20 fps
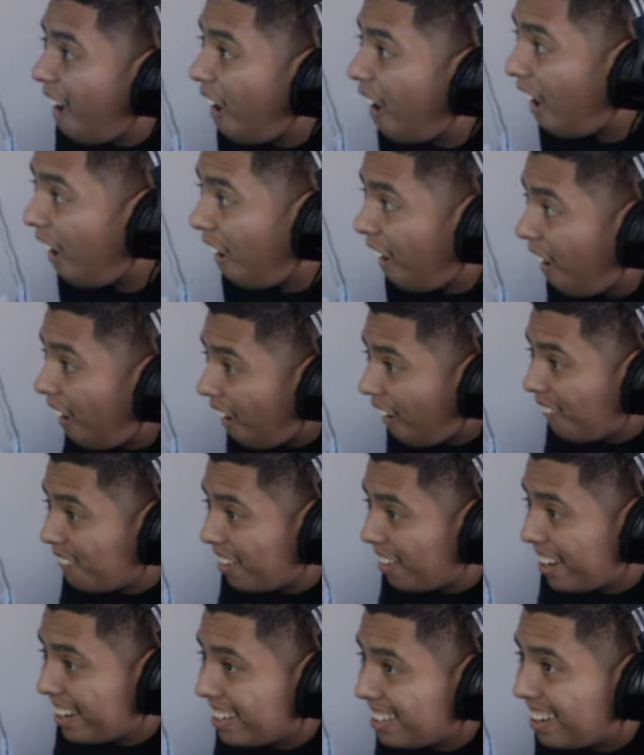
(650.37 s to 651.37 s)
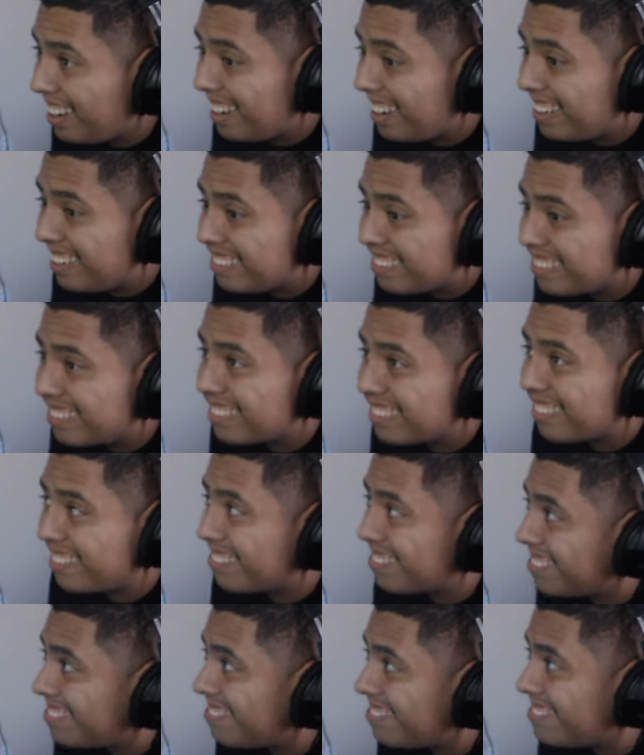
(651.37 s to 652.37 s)
Oh my god, this is
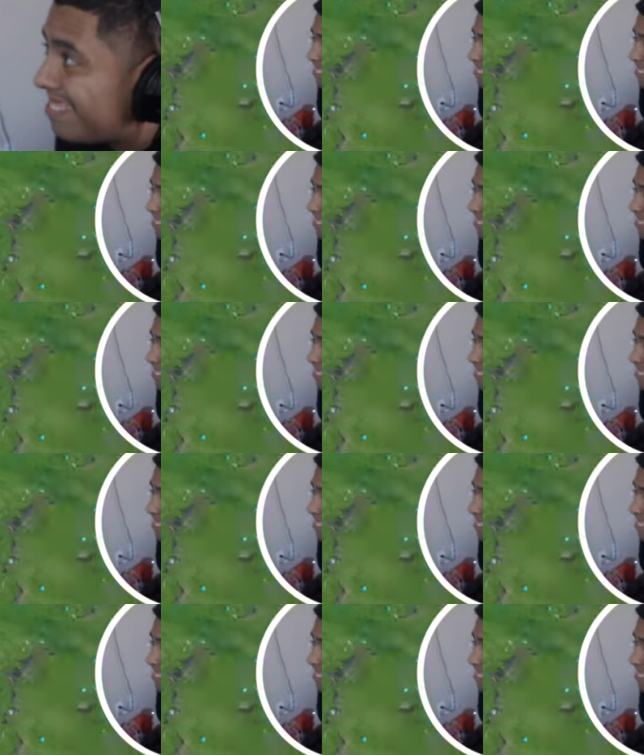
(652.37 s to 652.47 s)
so cool.